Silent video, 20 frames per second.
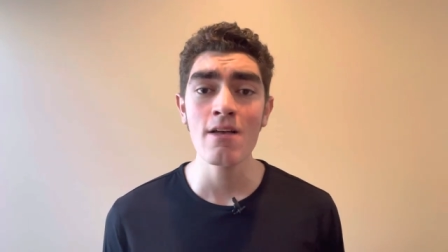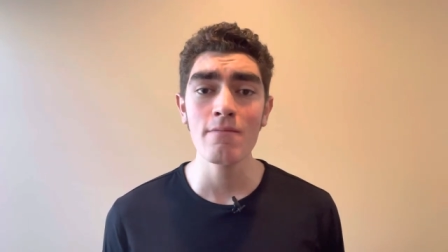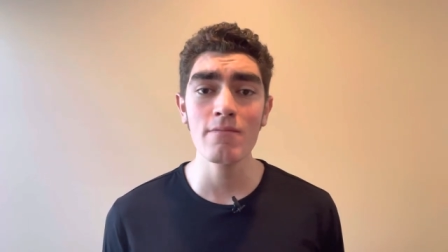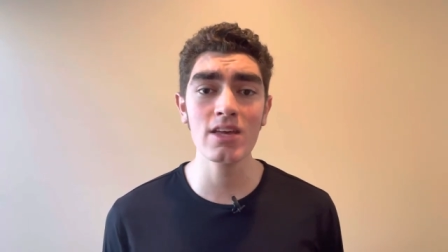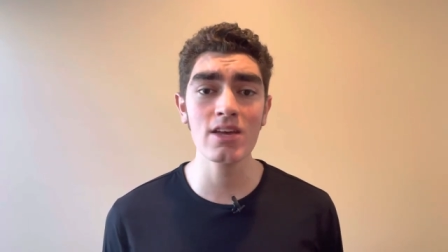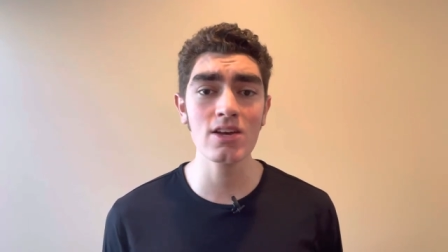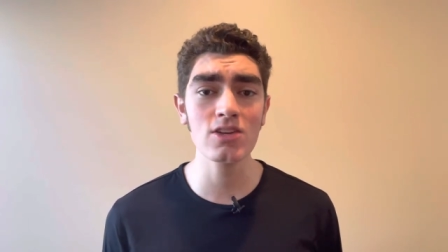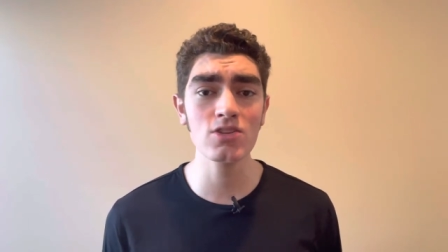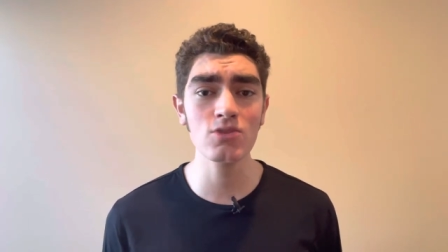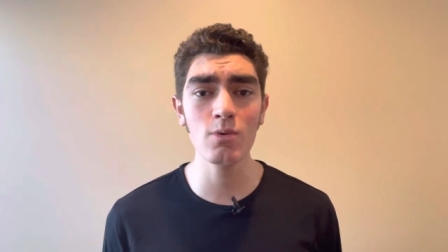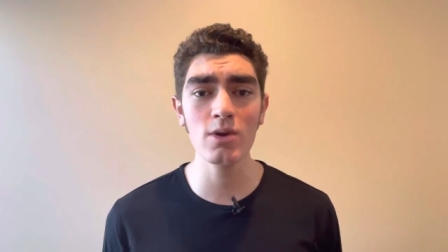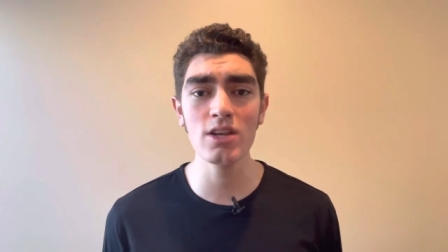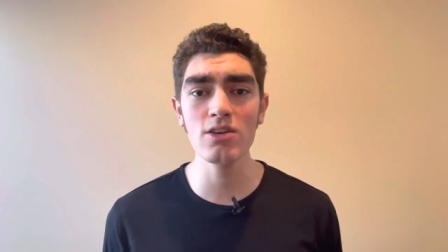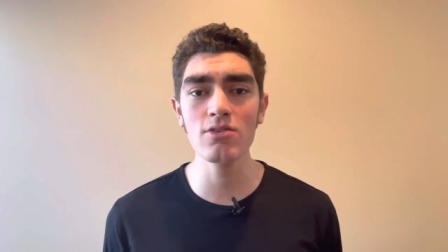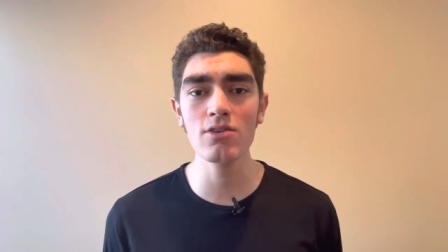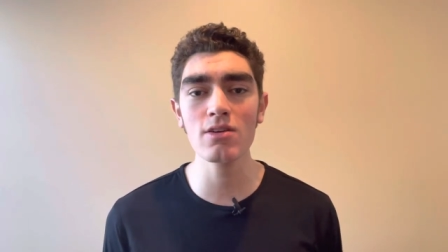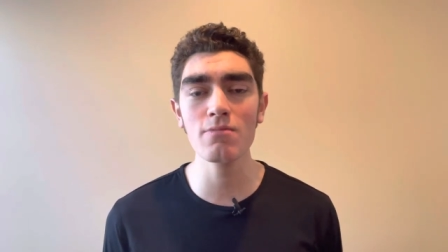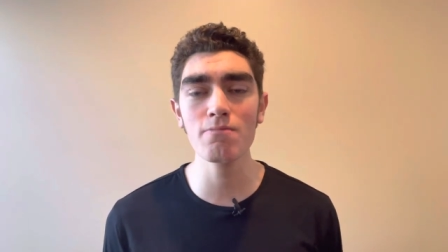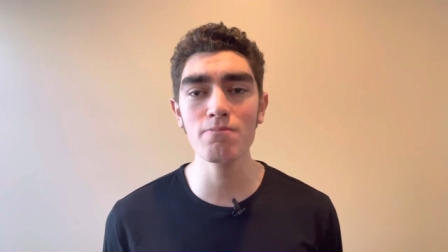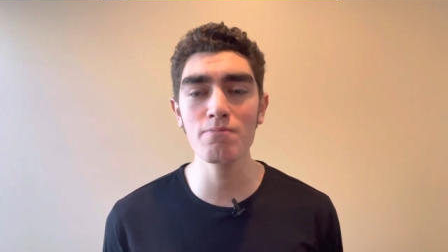Because when you
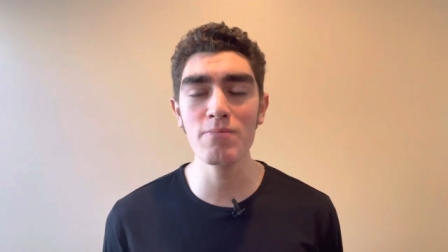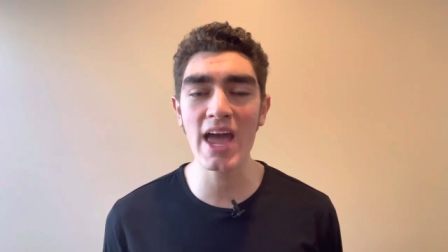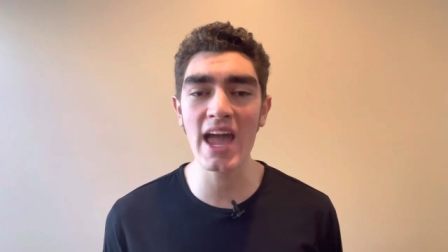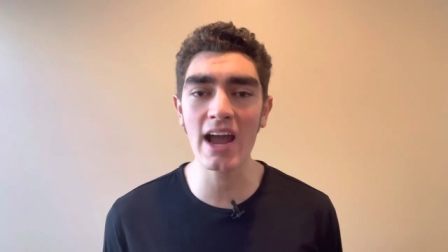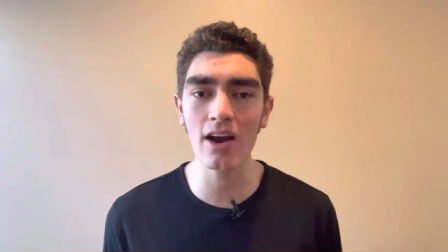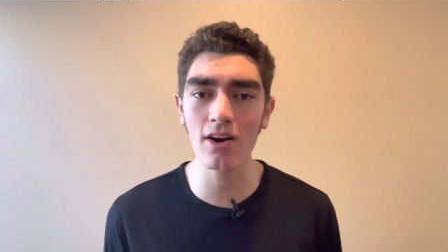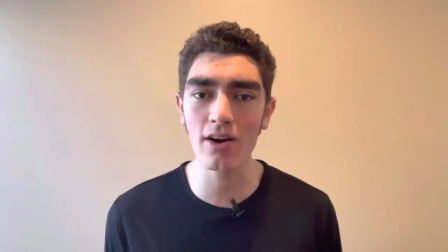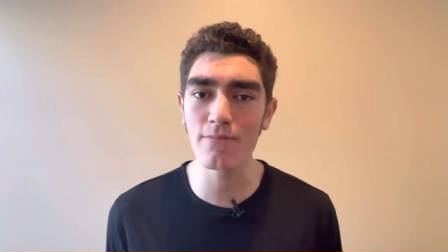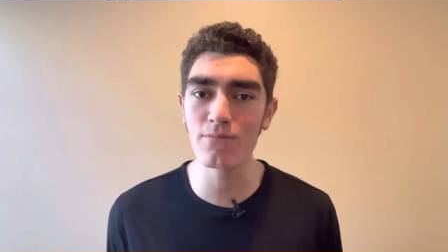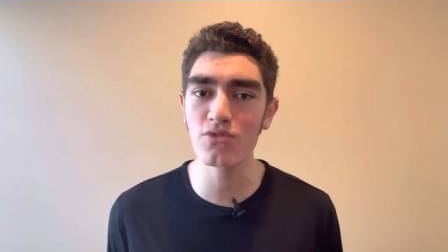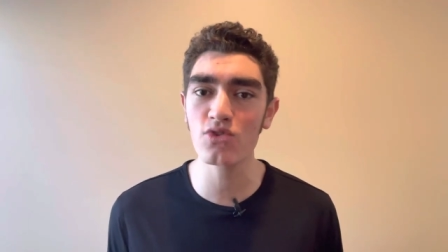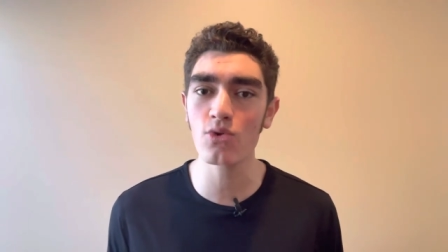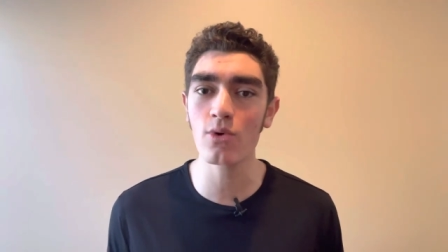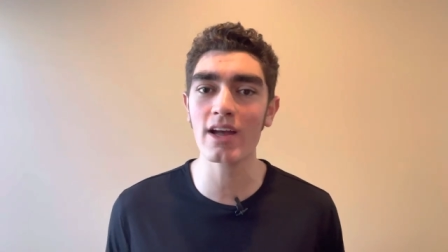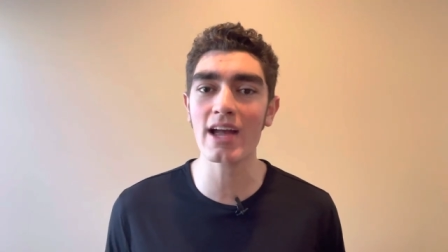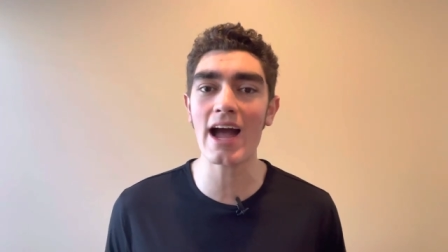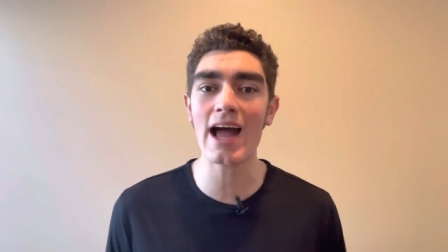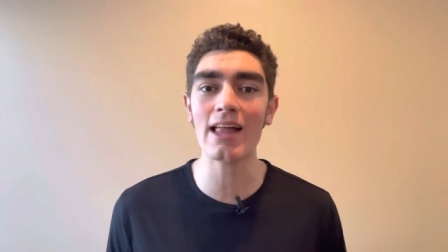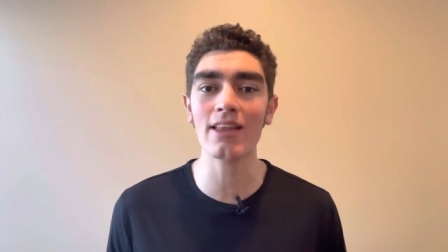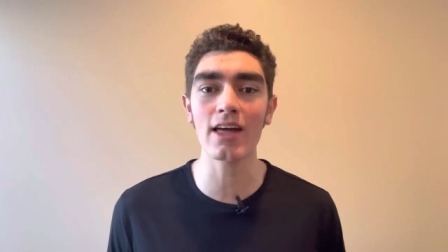compare him to a
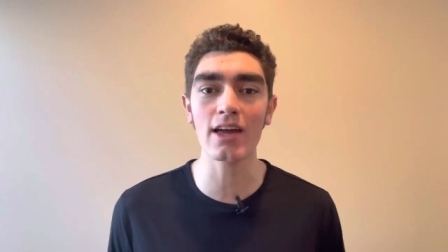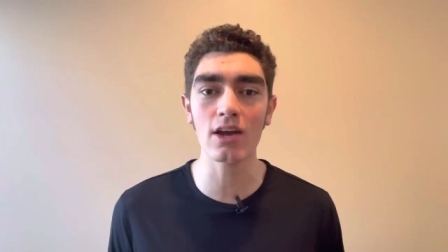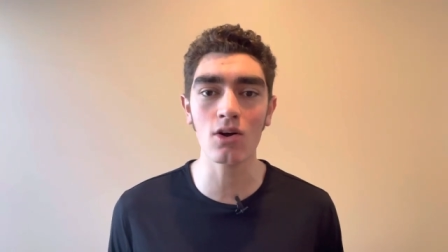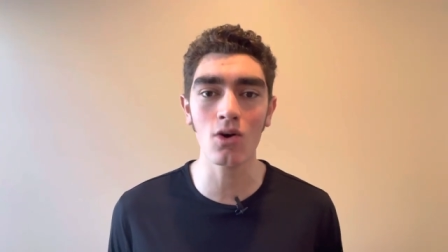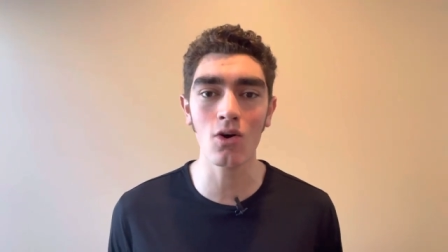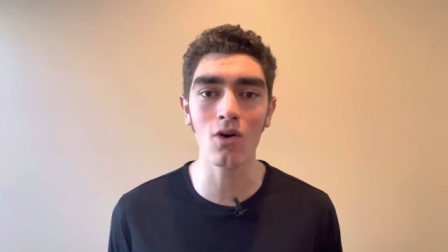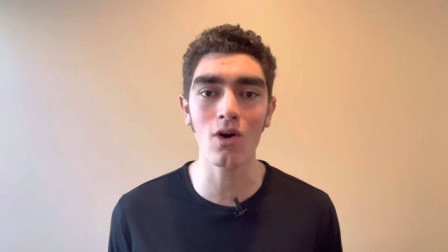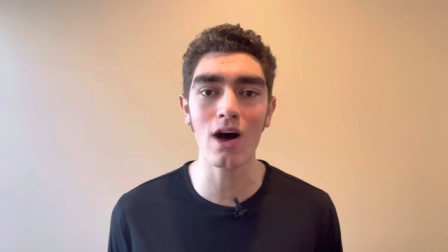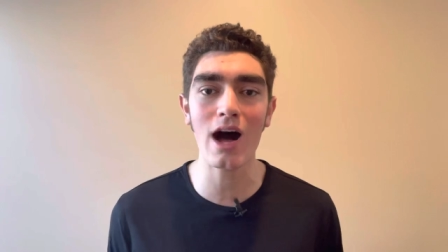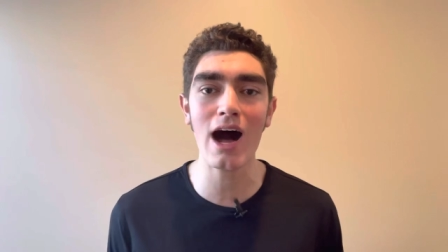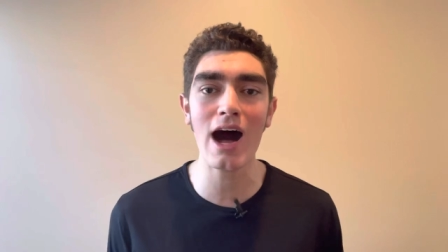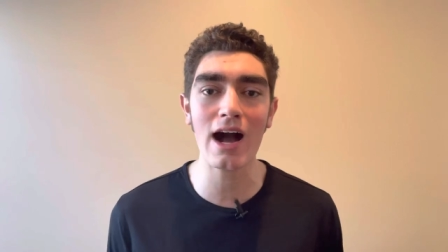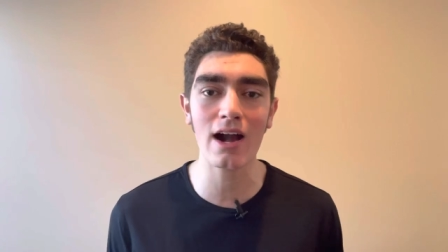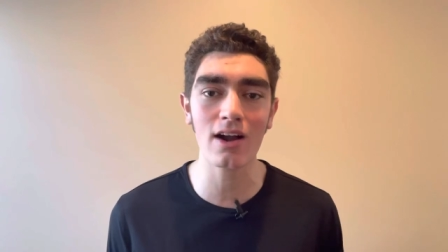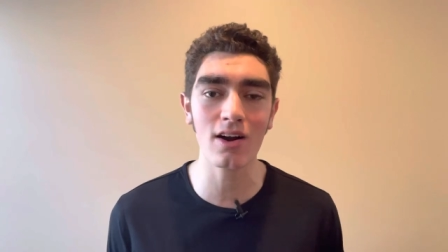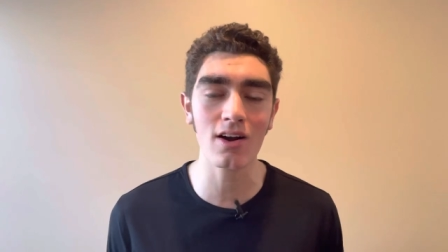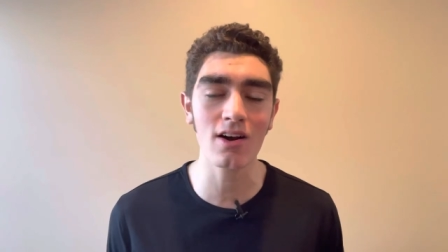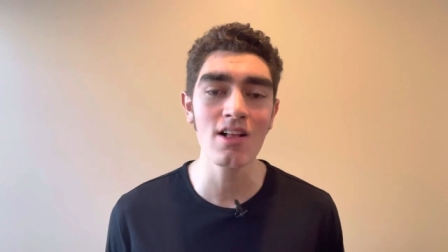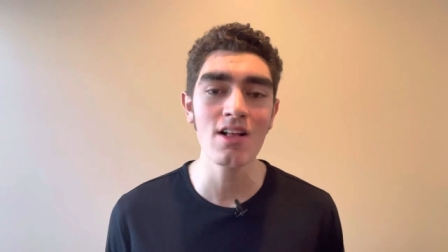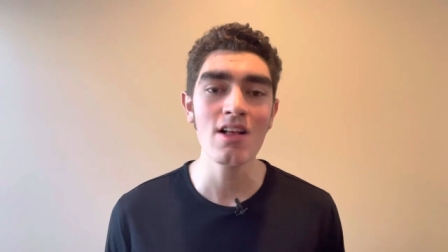guy like Cole
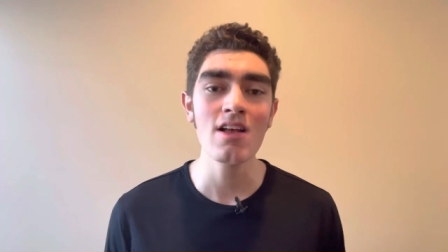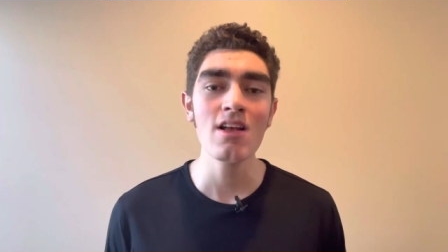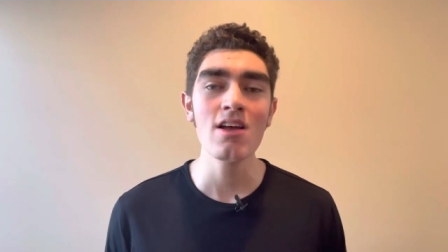Hocker,